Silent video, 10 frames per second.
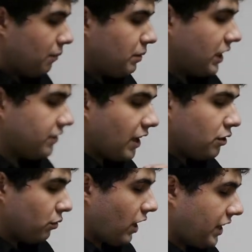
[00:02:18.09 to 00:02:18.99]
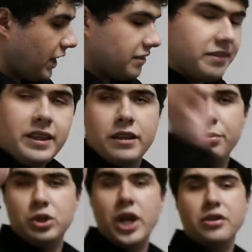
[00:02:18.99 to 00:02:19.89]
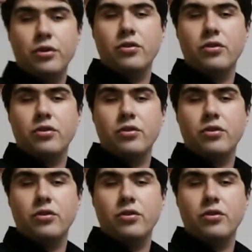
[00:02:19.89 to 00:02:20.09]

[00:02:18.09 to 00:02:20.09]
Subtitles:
because I can't see the projector,